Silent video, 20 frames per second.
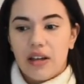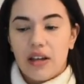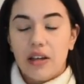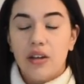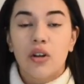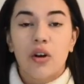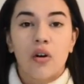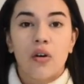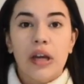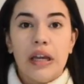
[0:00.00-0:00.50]

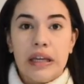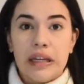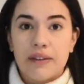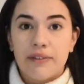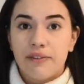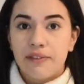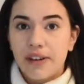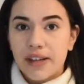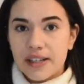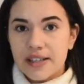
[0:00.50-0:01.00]
the
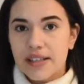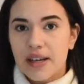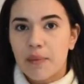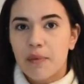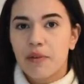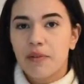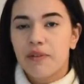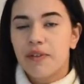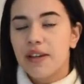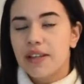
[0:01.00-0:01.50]
first
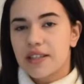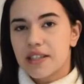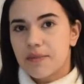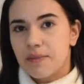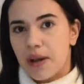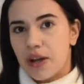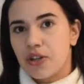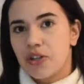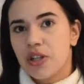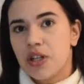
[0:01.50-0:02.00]
couple of weeks,
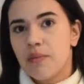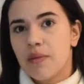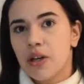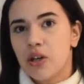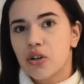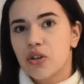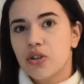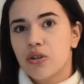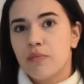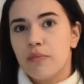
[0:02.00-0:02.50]
especially
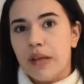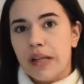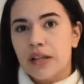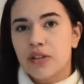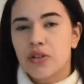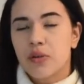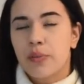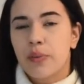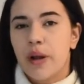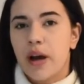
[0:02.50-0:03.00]
because your milk
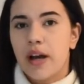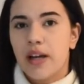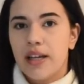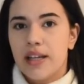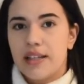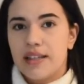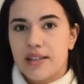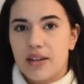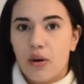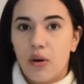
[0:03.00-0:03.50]
supply
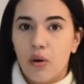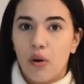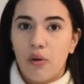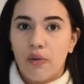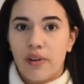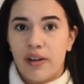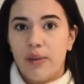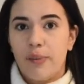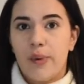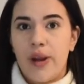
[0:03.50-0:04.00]
is all
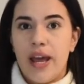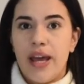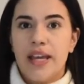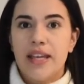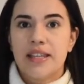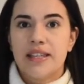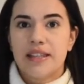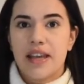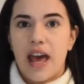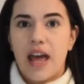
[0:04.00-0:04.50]
over the
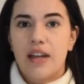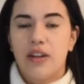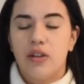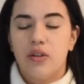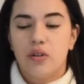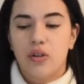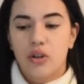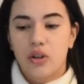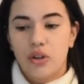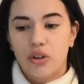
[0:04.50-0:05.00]
place, and
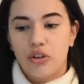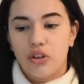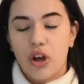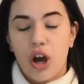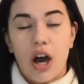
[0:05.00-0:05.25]
you could,